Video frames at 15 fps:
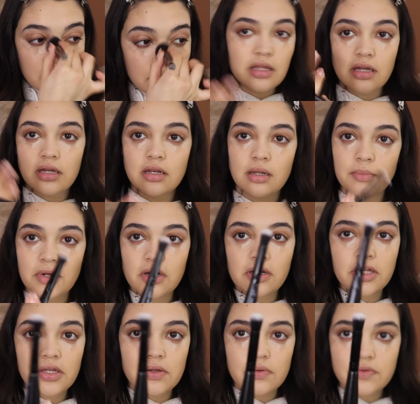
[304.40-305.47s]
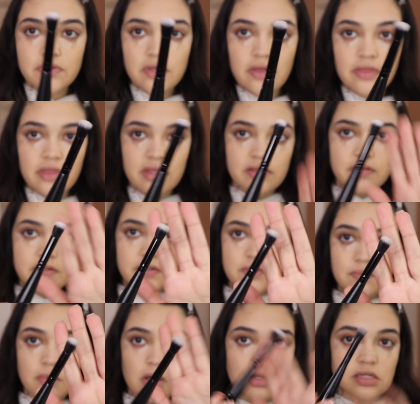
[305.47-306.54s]
Then I'm gonna use this
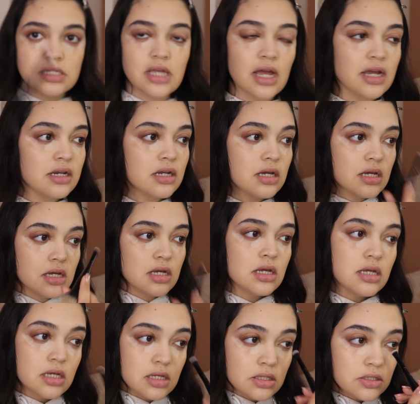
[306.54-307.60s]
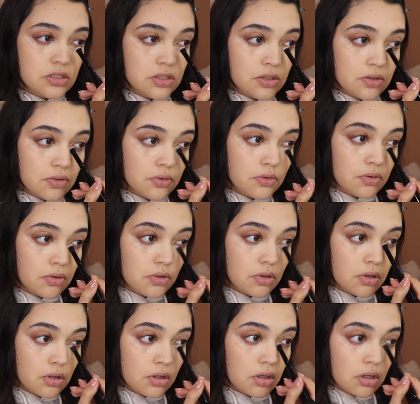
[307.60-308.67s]
small side to
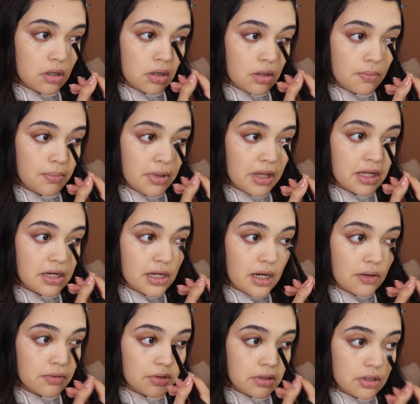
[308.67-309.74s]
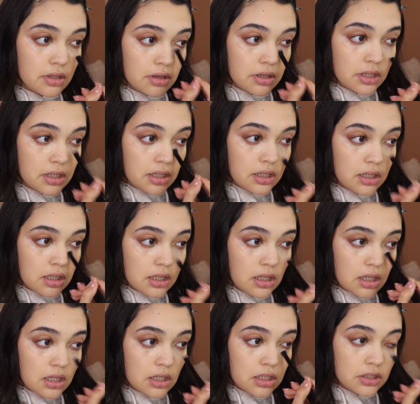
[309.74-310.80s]
blend out the
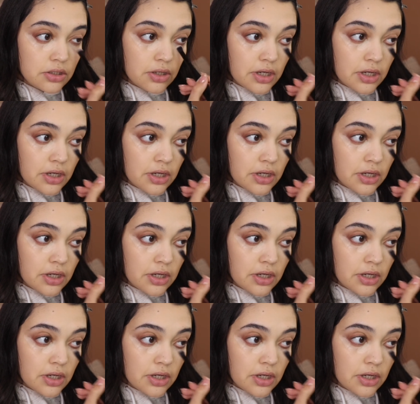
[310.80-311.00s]
under